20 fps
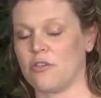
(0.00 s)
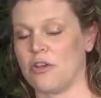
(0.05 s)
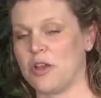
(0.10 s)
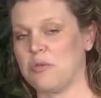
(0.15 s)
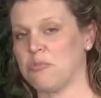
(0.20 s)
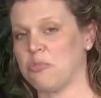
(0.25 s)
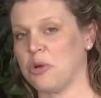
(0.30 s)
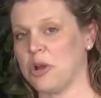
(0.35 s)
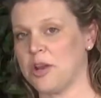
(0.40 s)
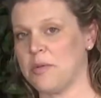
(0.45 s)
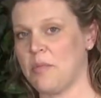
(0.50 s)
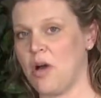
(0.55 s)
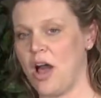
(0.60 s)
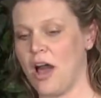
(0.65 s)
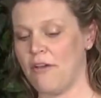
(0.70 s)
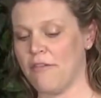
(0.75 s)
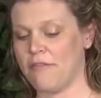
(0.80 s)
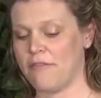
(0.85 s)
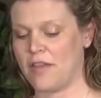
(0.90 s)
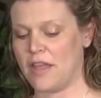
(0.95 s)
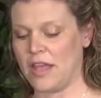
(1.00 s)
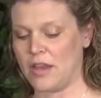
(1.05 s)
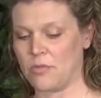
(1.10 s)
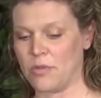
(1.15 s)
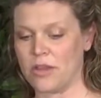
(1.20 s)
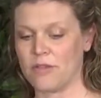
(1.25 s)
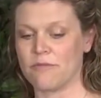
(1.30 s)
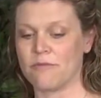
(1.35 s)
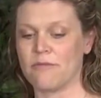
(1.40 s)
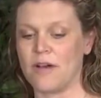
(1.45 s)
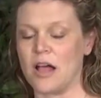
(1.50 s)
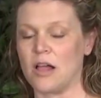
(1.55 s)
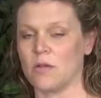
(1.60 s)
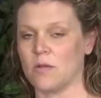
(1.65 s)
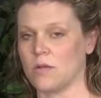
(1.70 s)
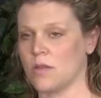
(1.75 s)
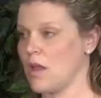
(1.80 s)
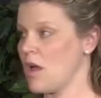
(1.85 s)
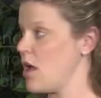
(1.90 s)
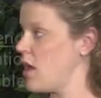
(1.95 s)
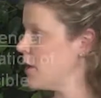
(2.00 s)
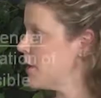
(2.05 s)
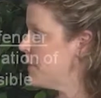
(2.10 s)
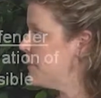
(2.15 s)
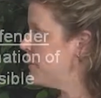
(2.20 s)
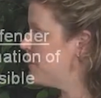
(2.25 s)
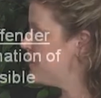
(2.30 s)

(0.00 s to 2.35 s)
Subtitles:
go ahead and print them off and we can follow along.